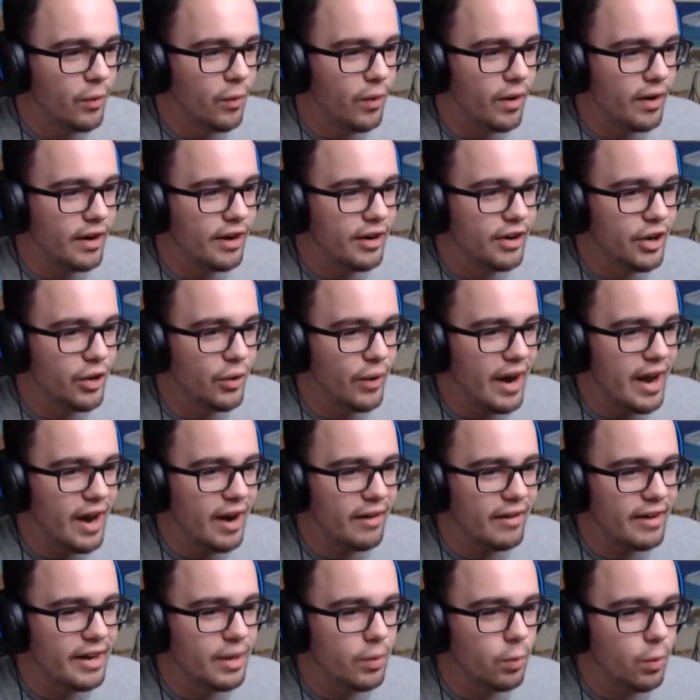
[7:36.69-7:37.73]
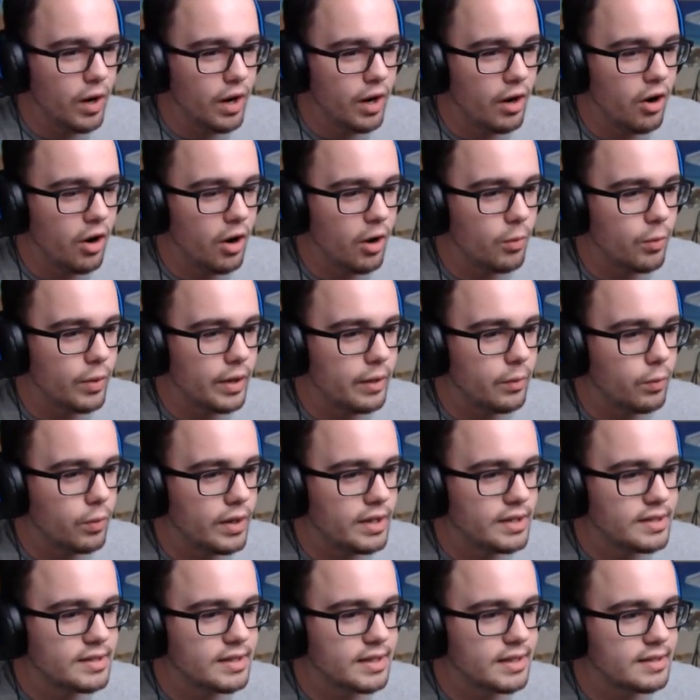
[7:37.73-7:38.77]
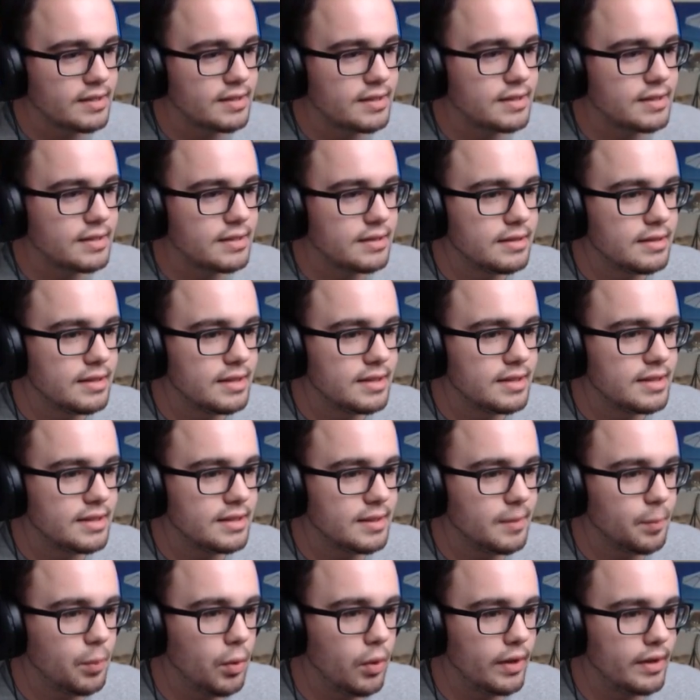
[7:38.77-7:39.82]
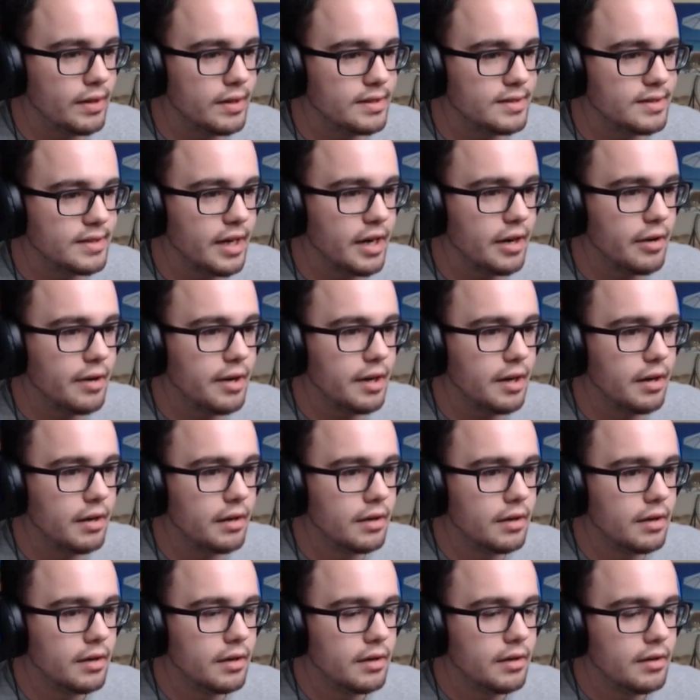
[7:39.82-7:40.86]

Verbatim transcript: We're in a new area! Where are we? What is this? This is a pointless area,